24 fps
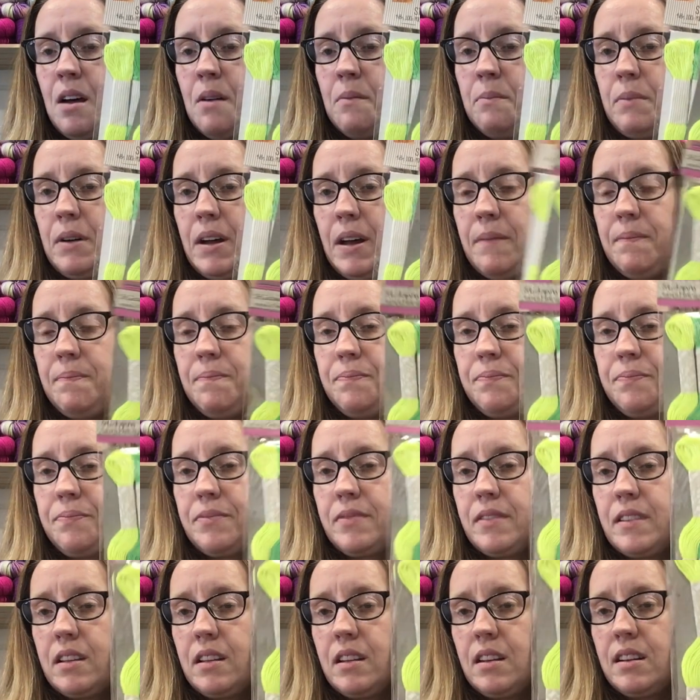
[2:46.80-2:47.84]
But
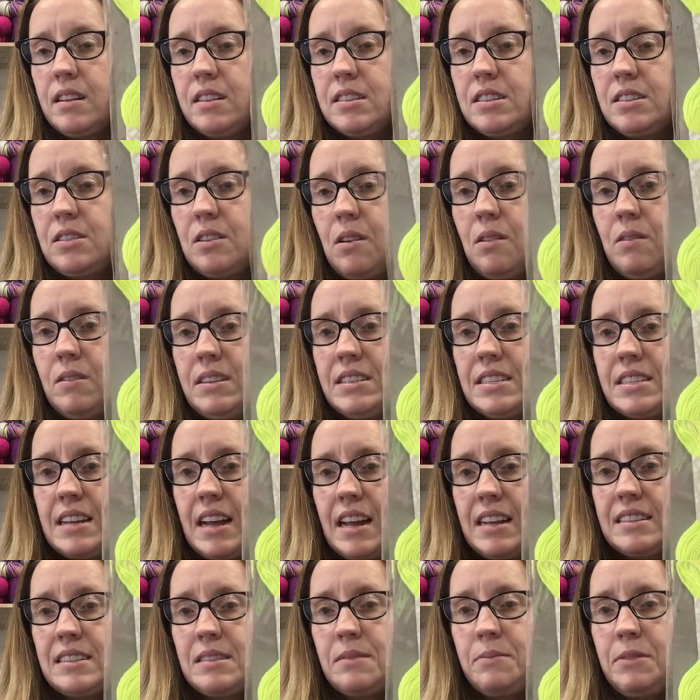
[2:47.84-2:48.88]
so it's
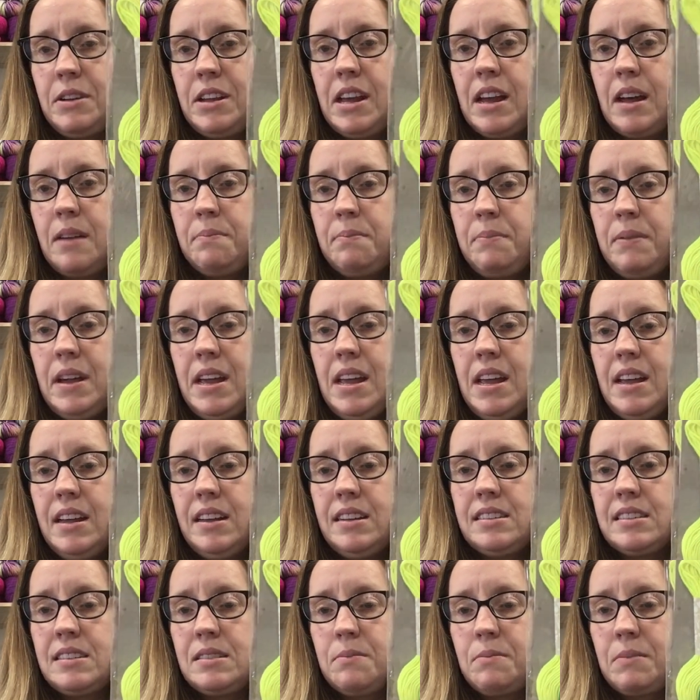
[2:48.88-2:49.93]
got some neon
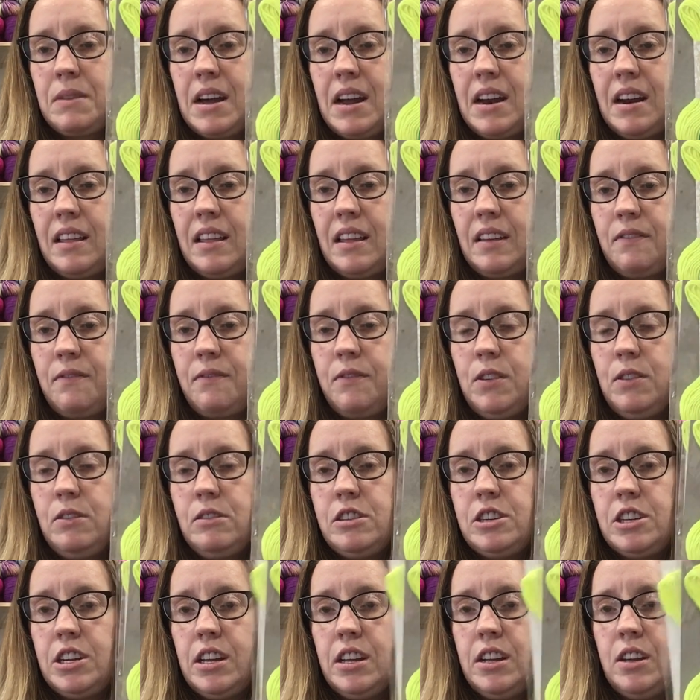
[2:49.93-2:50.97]
pink, some kind of like
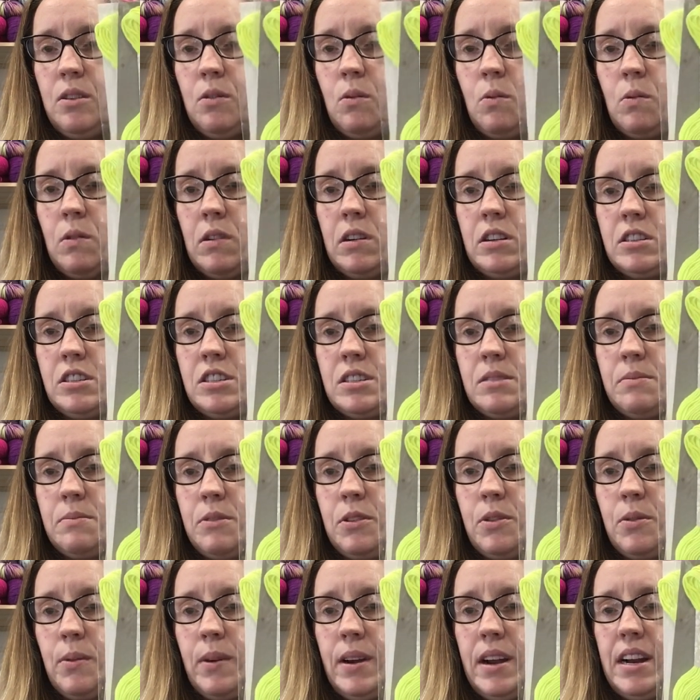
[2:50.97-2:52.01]
fuchsia orange, some
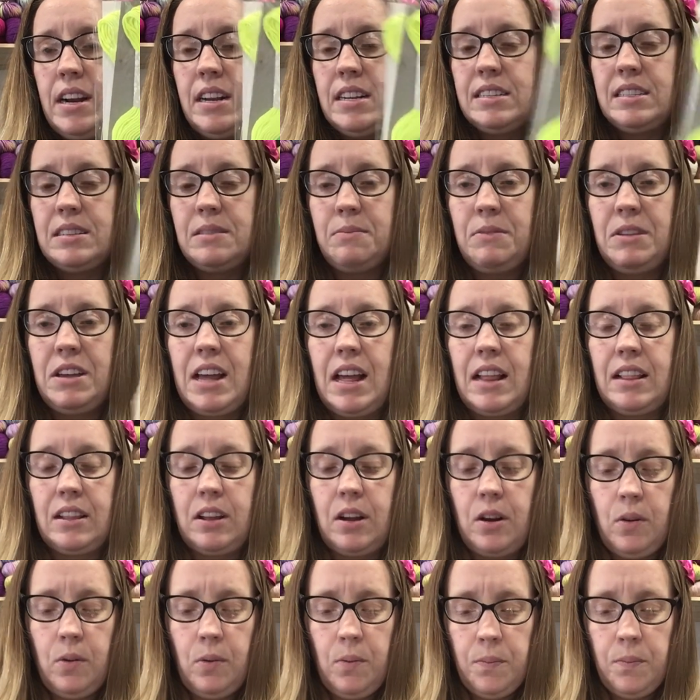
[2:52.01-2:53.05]
green, and some
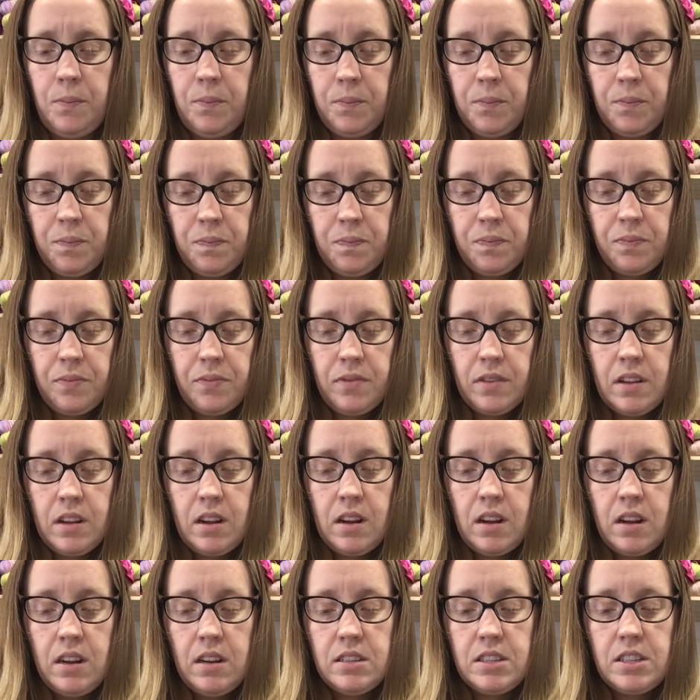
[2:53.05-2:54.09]
yellow.
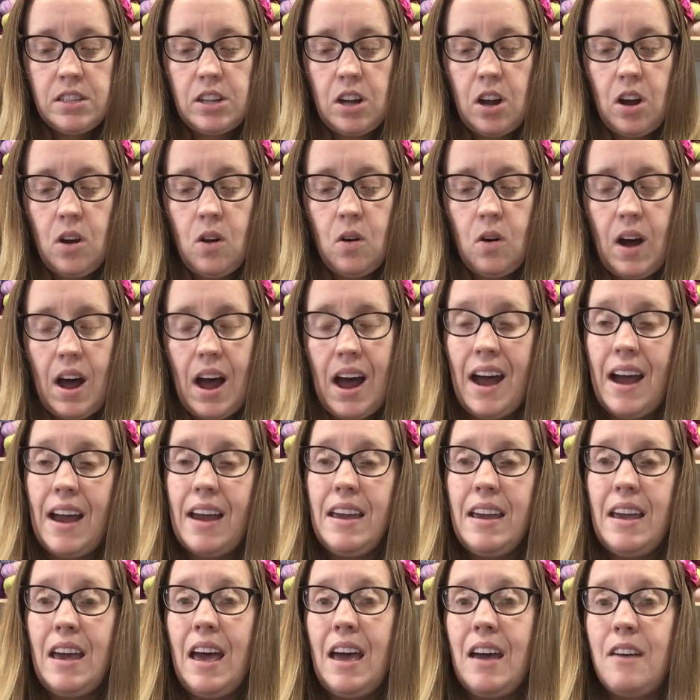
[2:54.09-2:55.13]
So
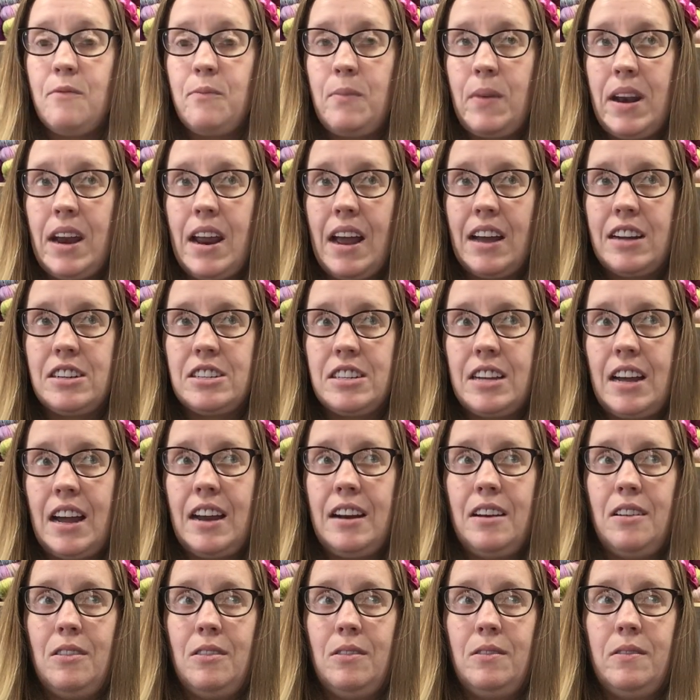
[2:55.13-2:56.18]
I have been actually, I
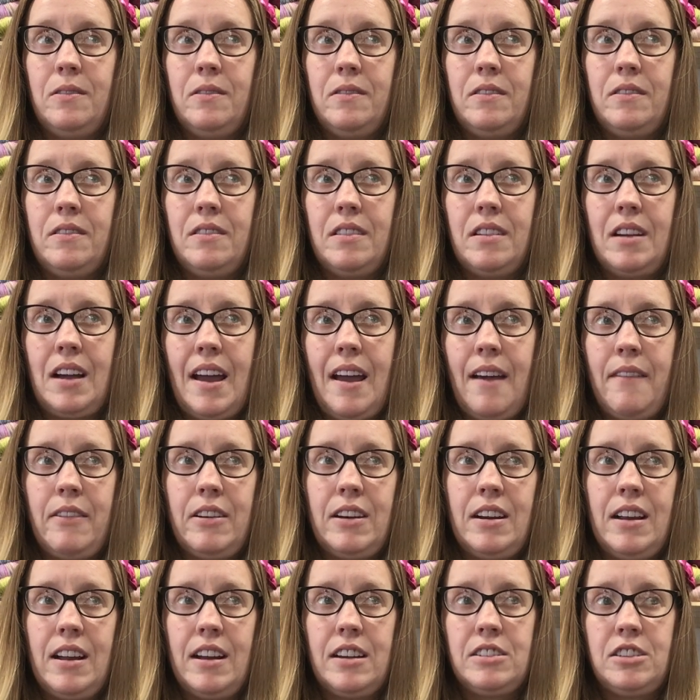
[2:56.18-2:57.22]
know I haven't
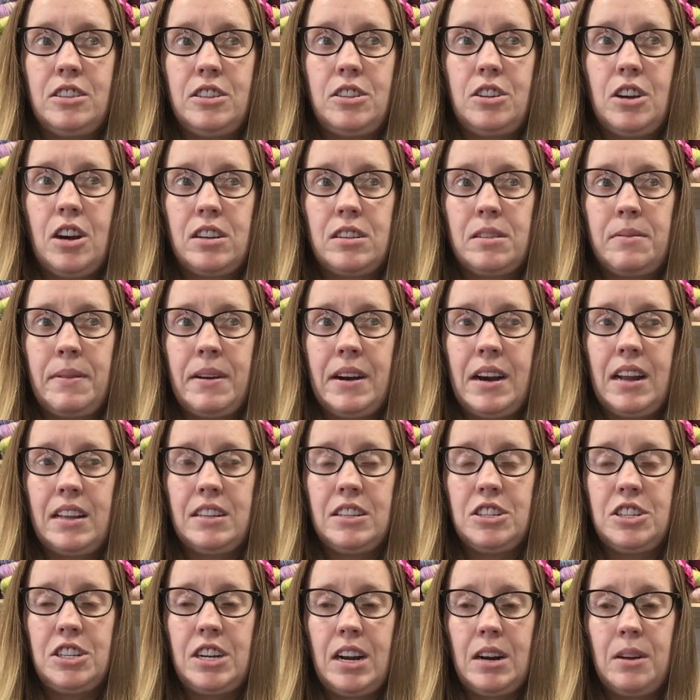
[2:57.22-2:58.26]
actually talked about it on
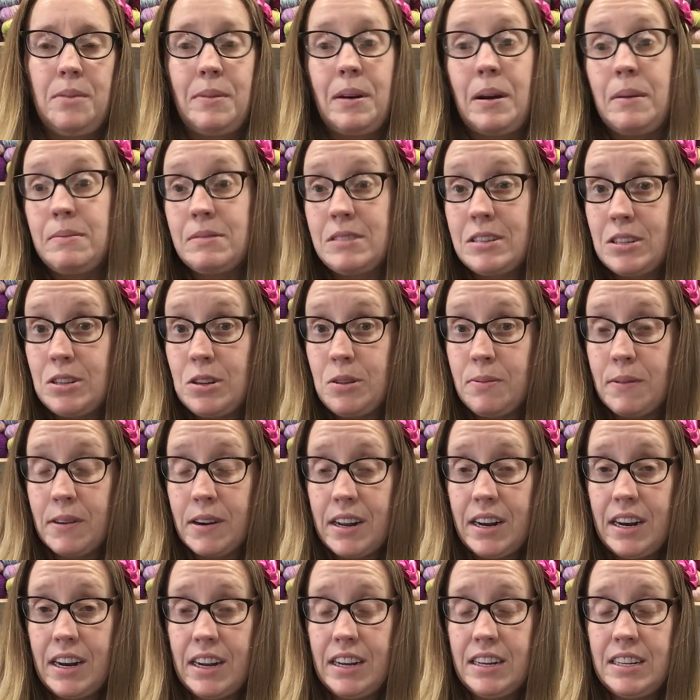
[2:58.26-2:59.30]
the channel, but I'm super
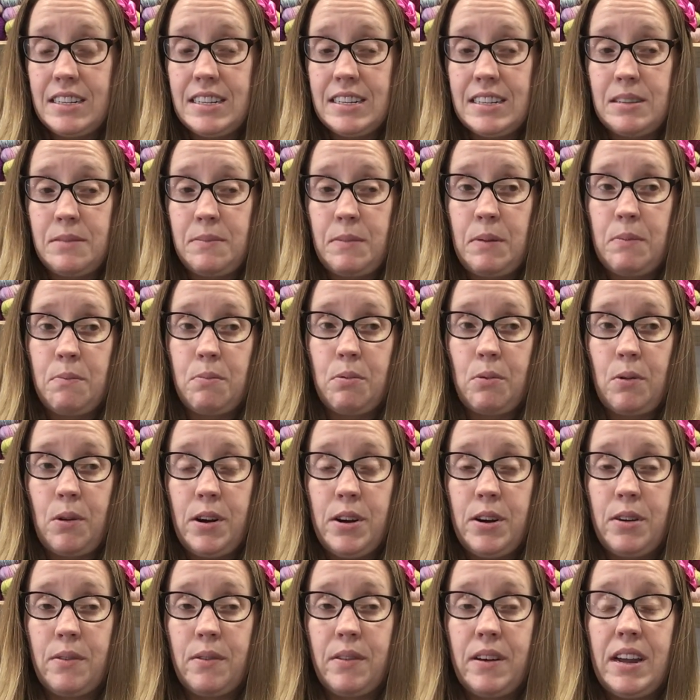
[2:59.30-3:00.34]
getting into some
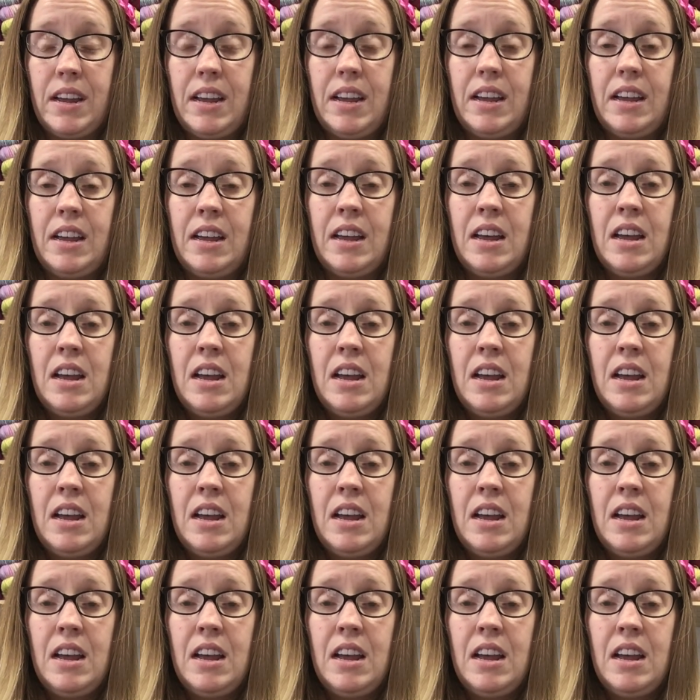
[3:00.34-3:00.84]
embroidery,